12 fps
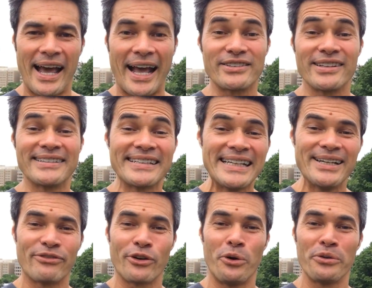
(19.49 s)
and to the
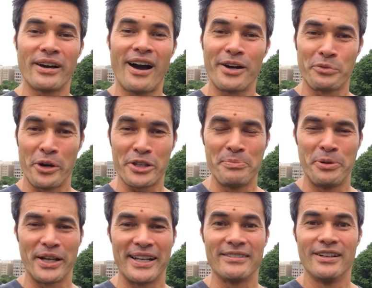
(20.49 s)
team for all the hard work you
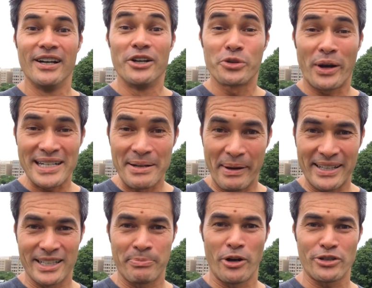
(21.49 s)
put in to actually make
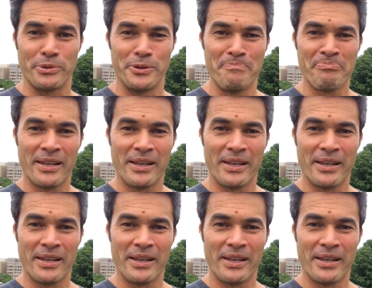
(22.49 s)
this possible.